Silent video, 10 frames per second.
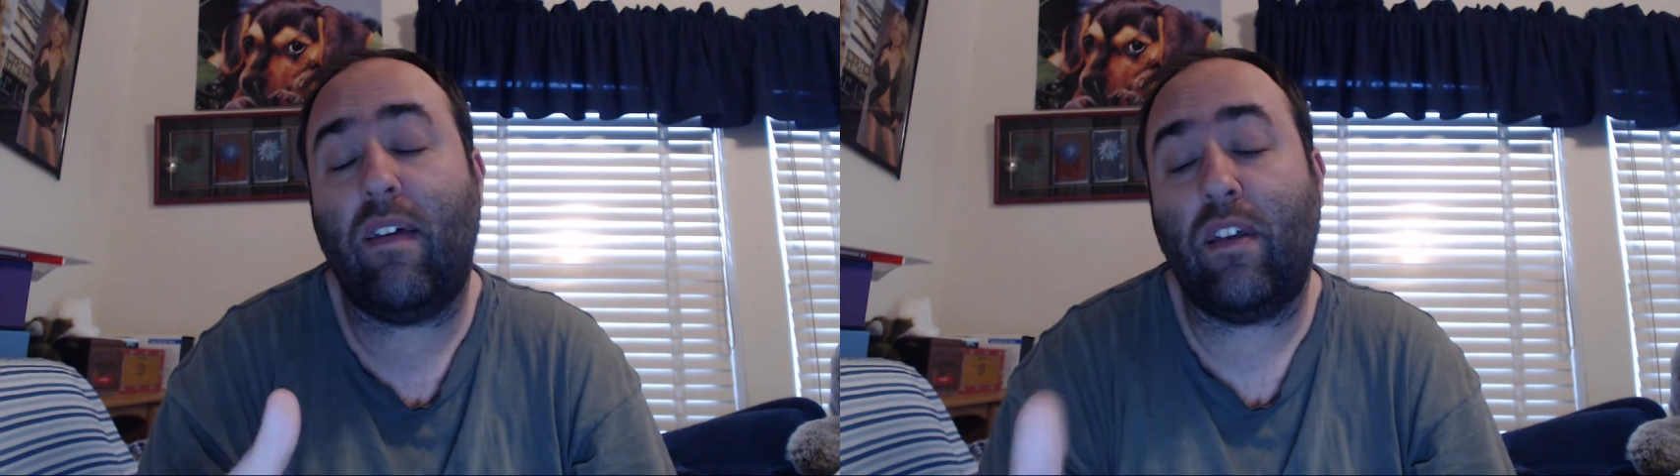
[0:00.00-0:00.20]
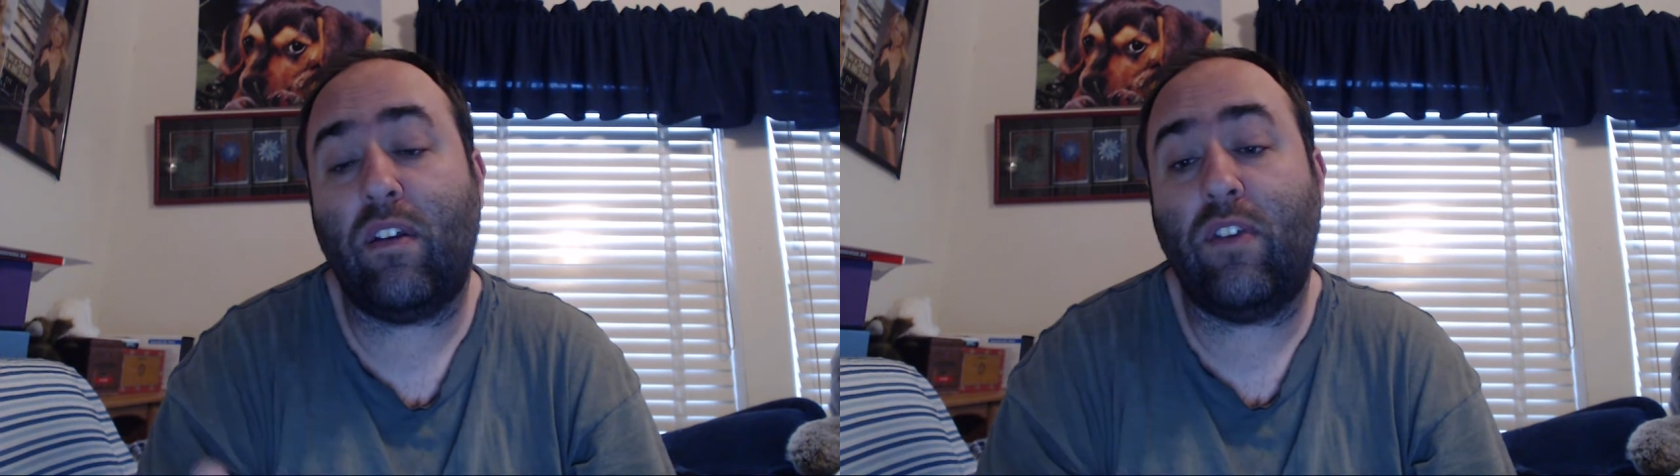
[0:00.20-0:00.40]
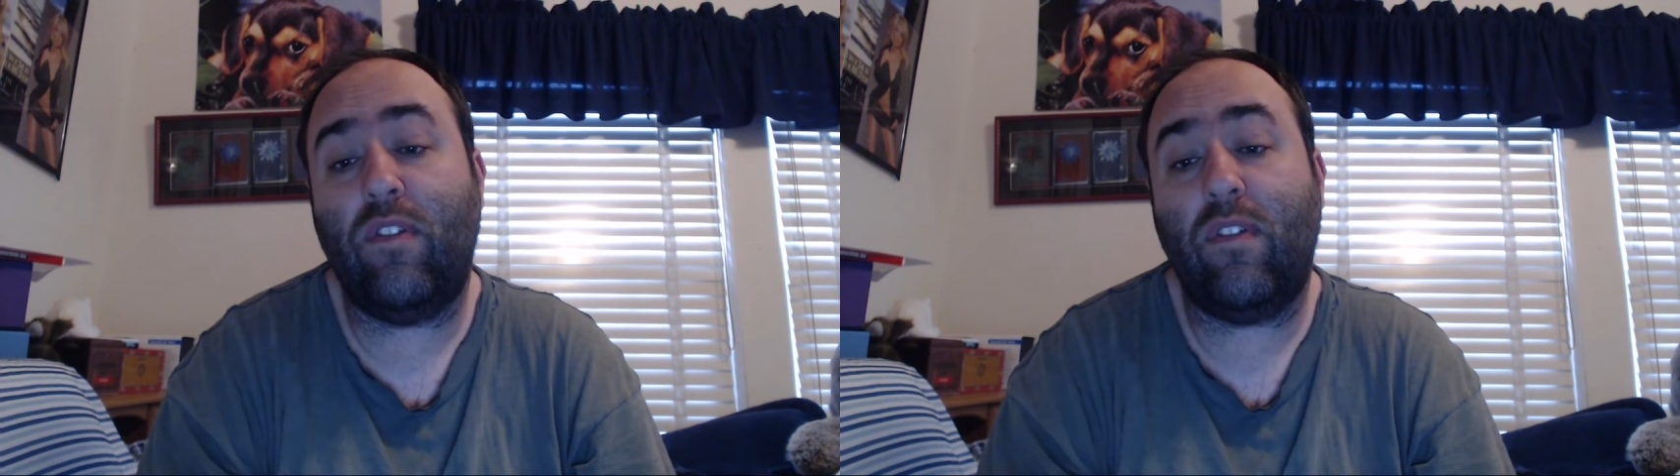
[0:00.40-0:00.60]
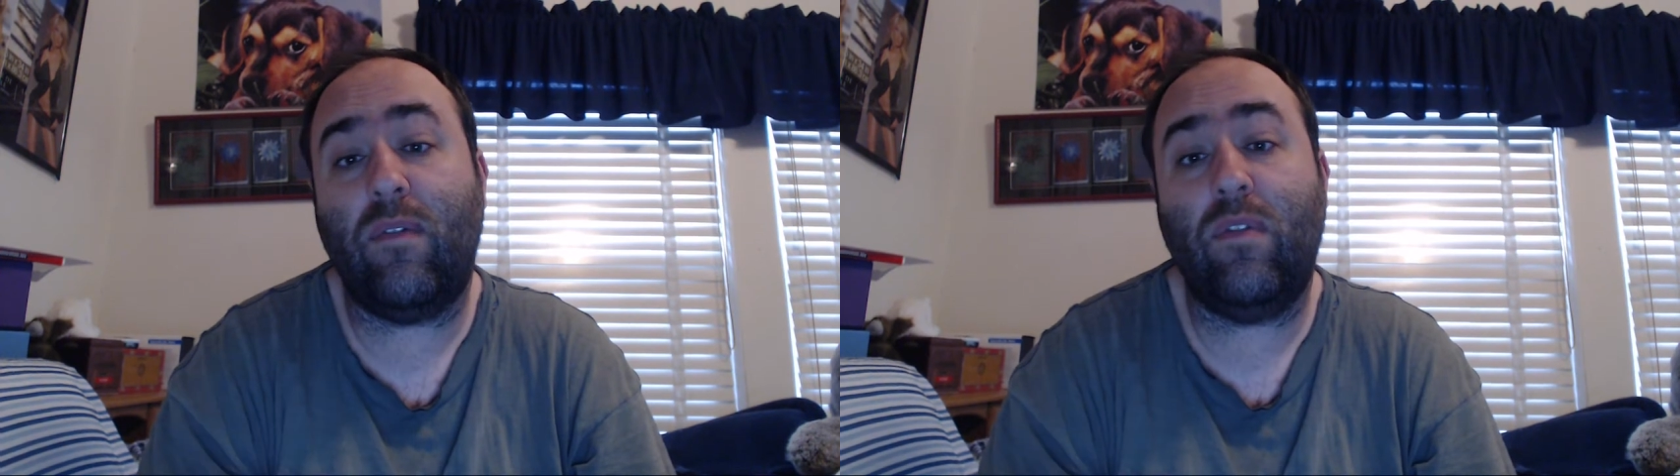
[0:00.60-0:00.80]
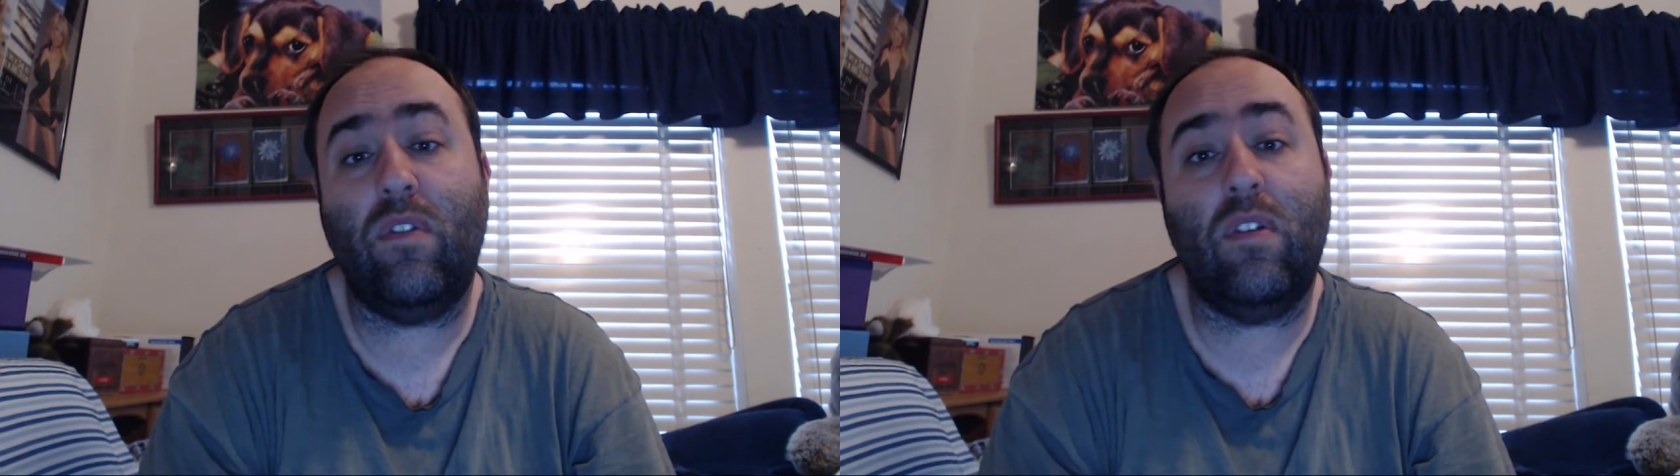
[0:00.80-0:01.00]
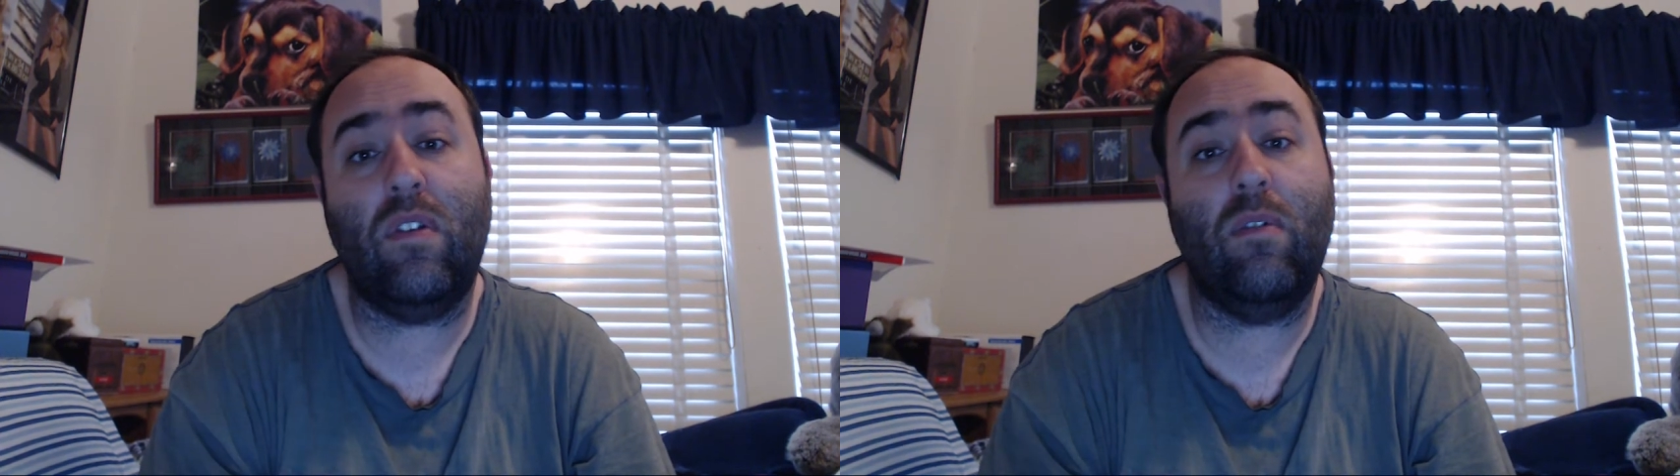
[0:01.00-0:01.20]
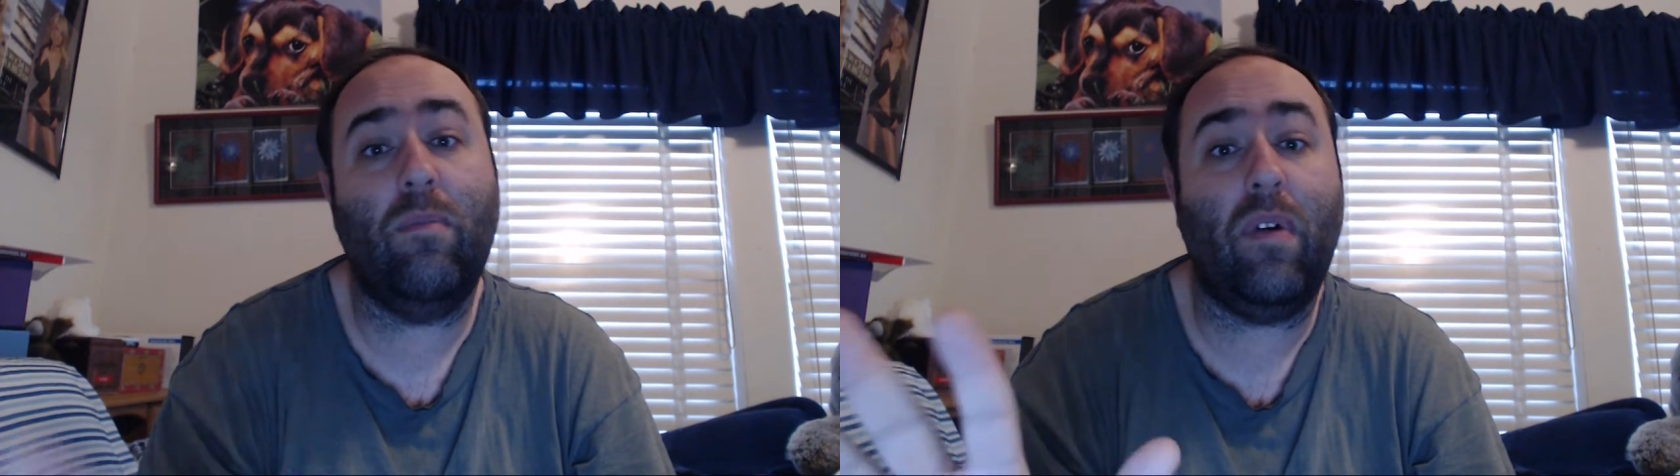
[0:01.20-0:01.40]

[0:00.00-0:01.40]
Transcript: like her country stuff too,